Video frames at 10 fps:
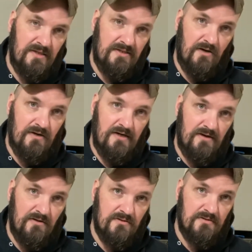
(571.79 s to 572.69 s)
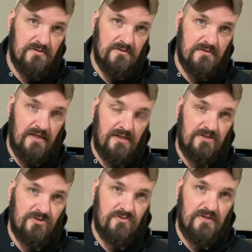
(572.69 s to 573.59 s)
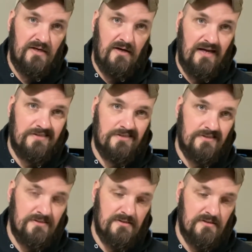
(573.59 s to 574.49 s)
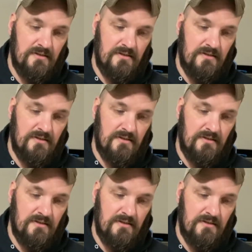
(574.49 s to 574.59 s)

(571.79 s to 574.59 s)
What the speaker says: target arrows that I shoot that are Axis.